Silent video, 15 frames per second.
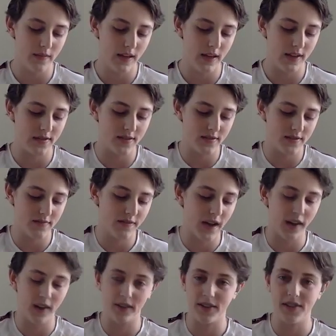its
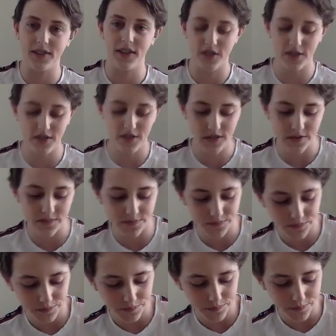final decisions.
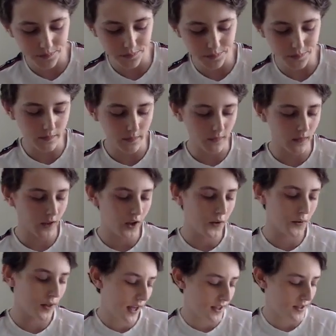
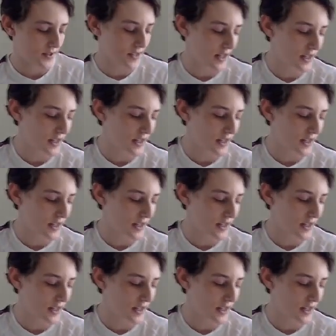Okay, so that's